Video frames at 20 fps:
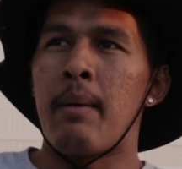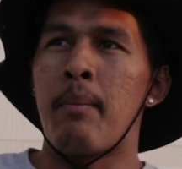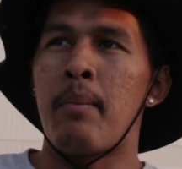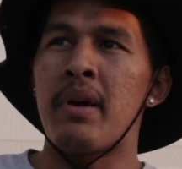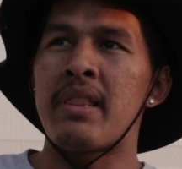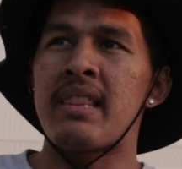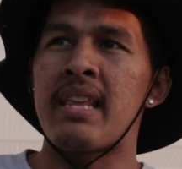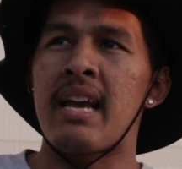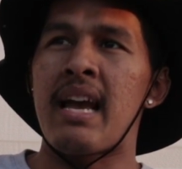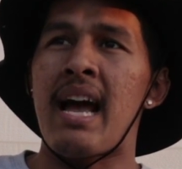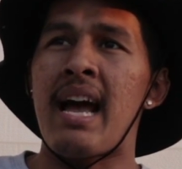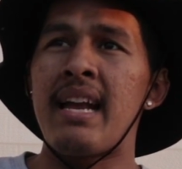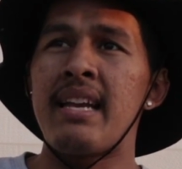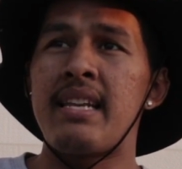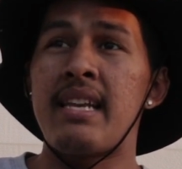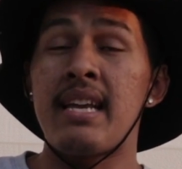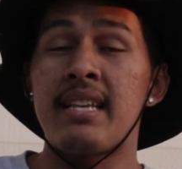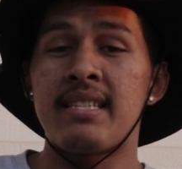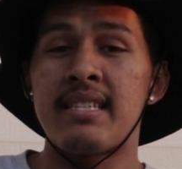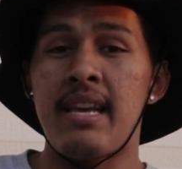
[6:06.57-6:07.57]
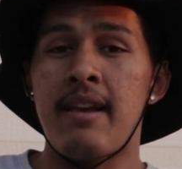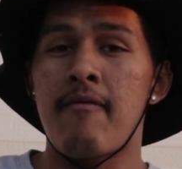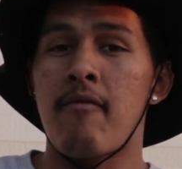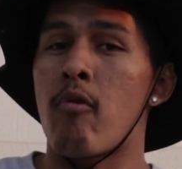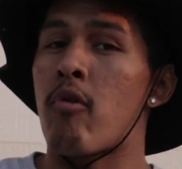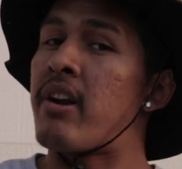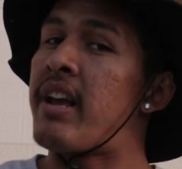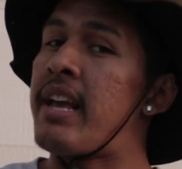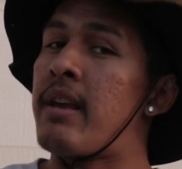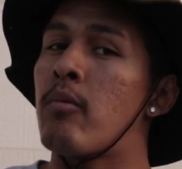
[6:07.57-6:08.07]
But the guy did say
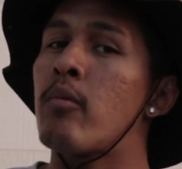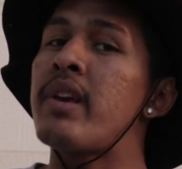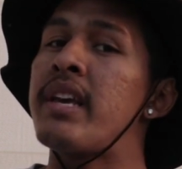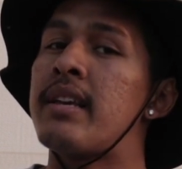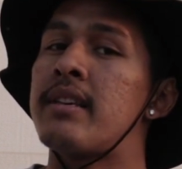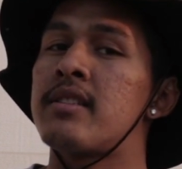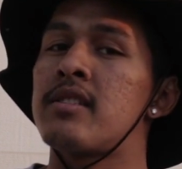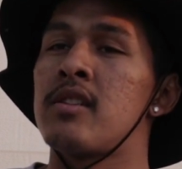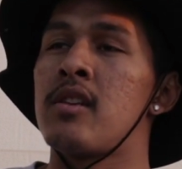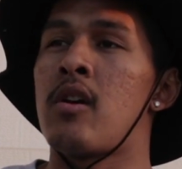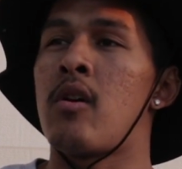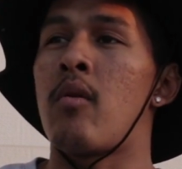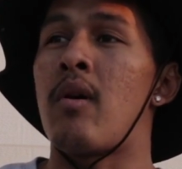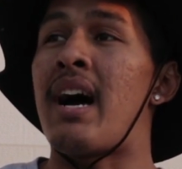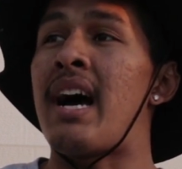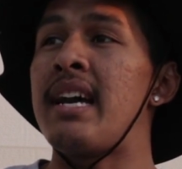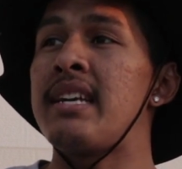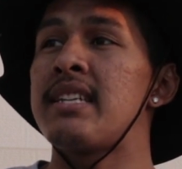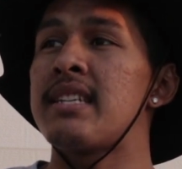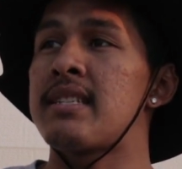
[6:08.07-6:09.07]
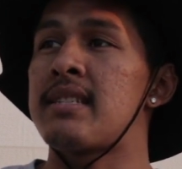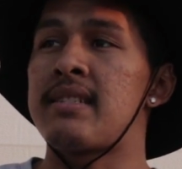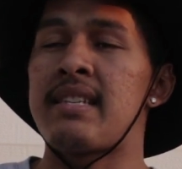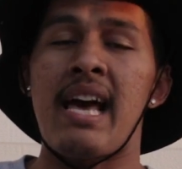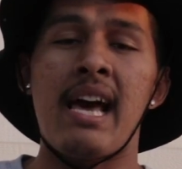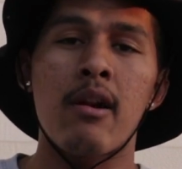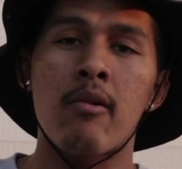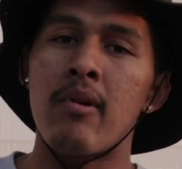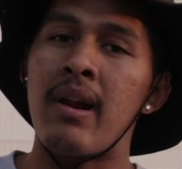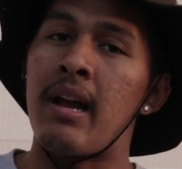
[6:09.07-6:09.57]
4 to 8 weeks. So I just
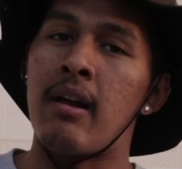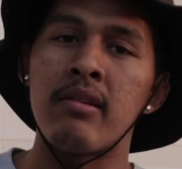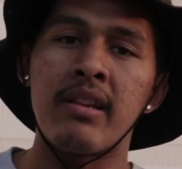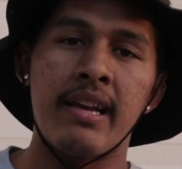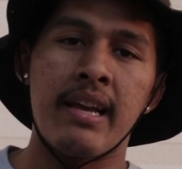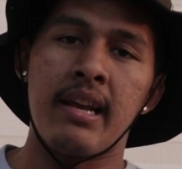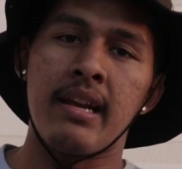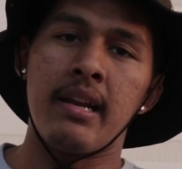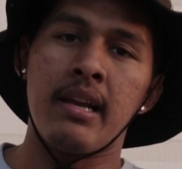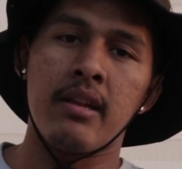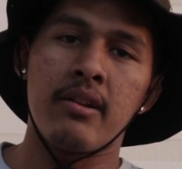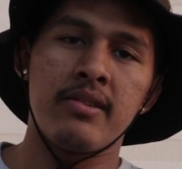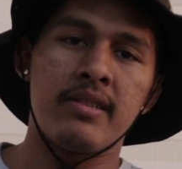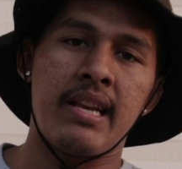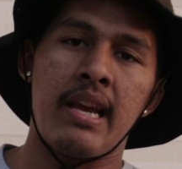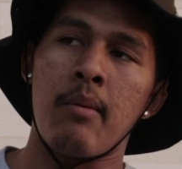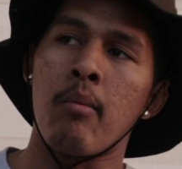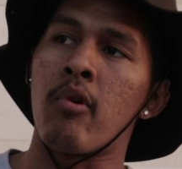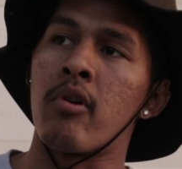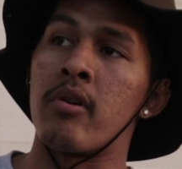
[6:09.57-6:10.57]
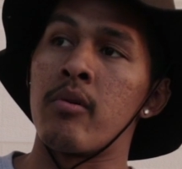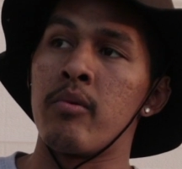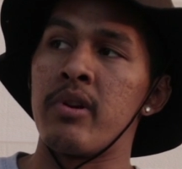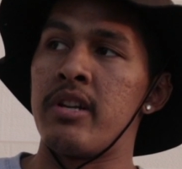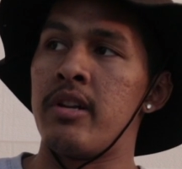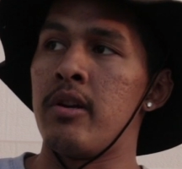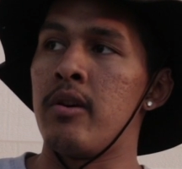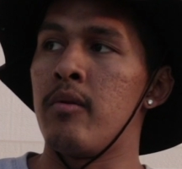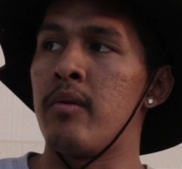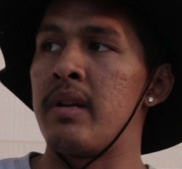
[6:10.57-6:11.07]
sat around like any other skateboarder
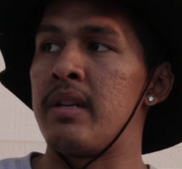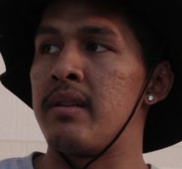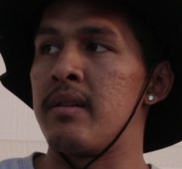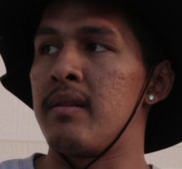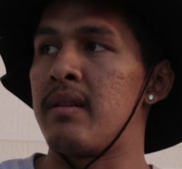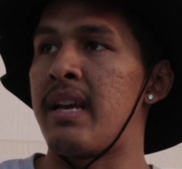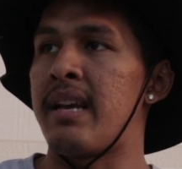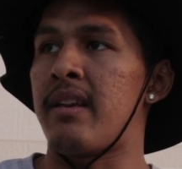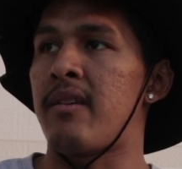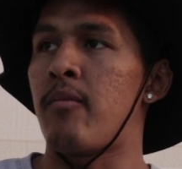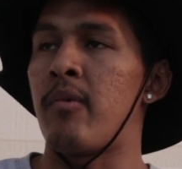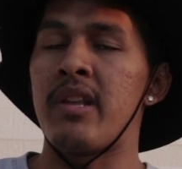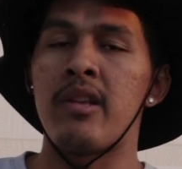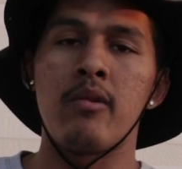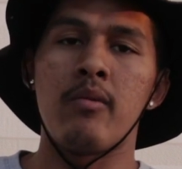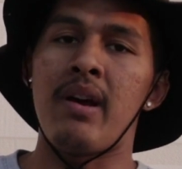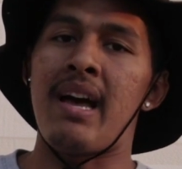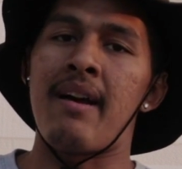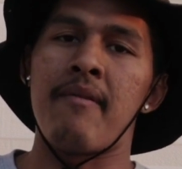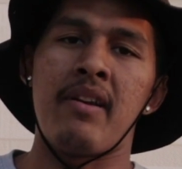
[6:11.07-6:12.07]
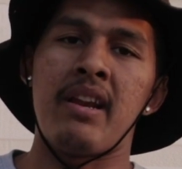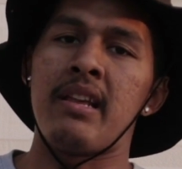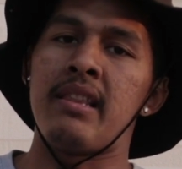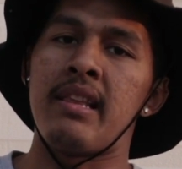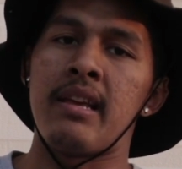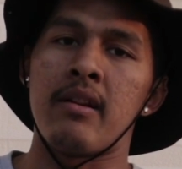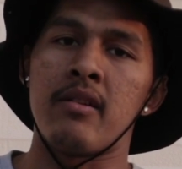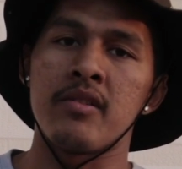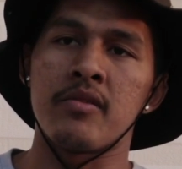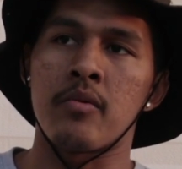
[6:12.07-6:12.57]
would do, and like when you have
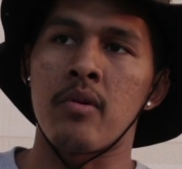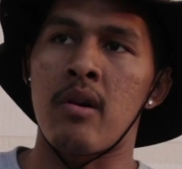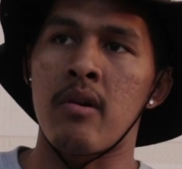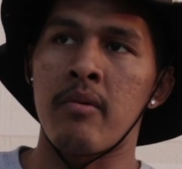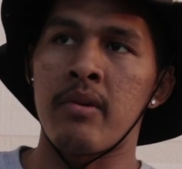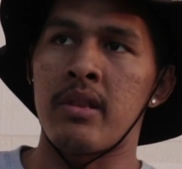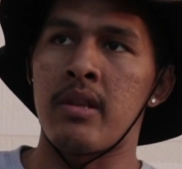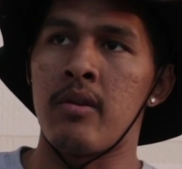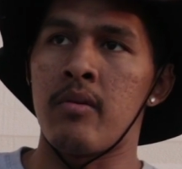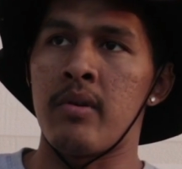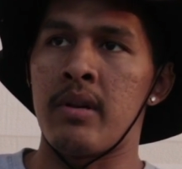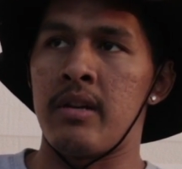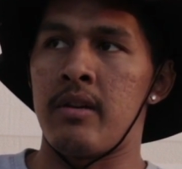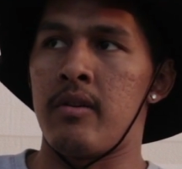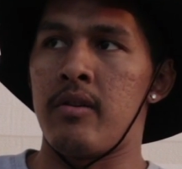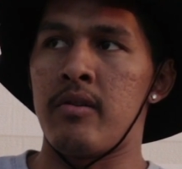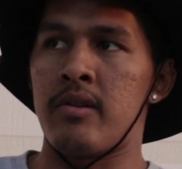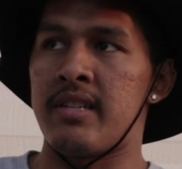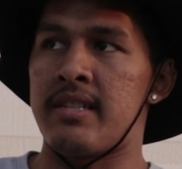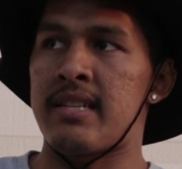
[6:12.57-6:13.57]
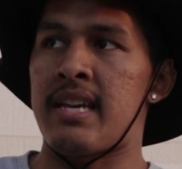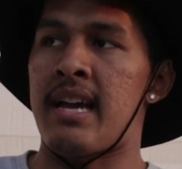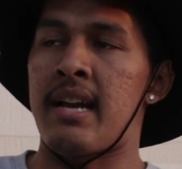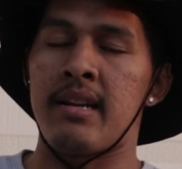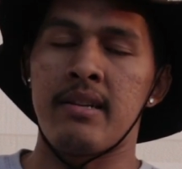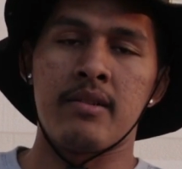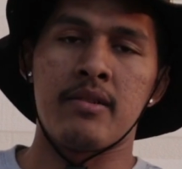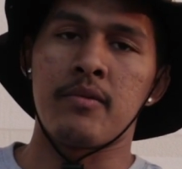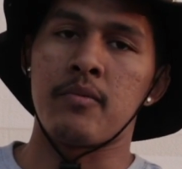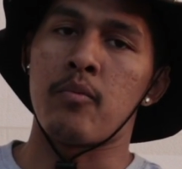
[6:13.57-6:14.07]
anything else wrong with you, and you just kind
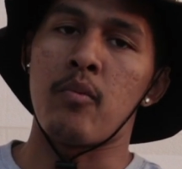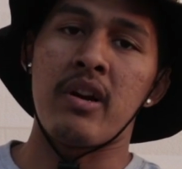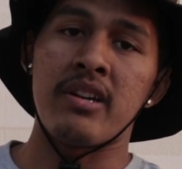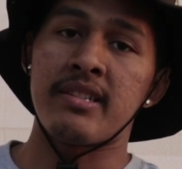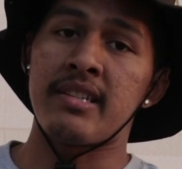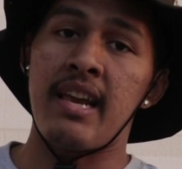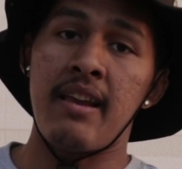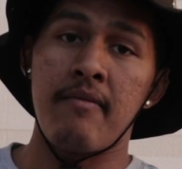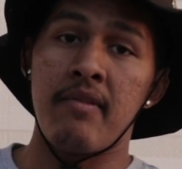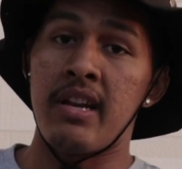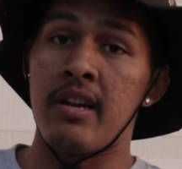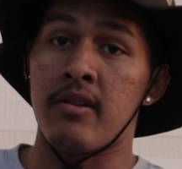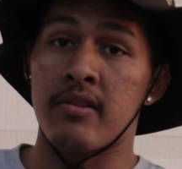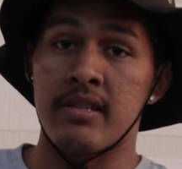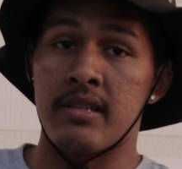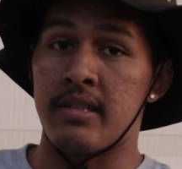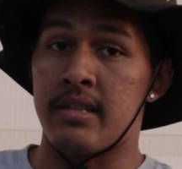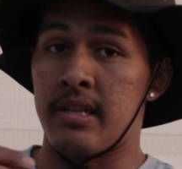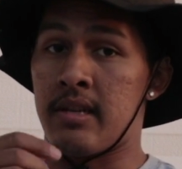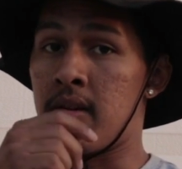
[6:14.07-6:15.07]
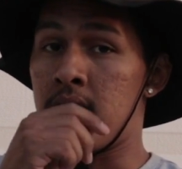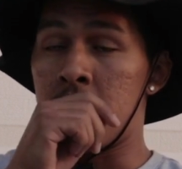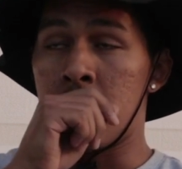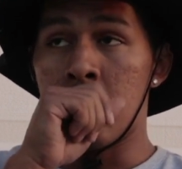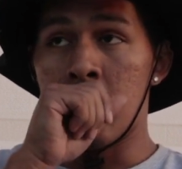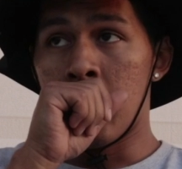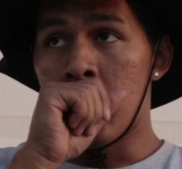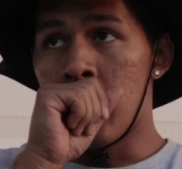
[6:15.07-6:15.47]
of just watch skate videos until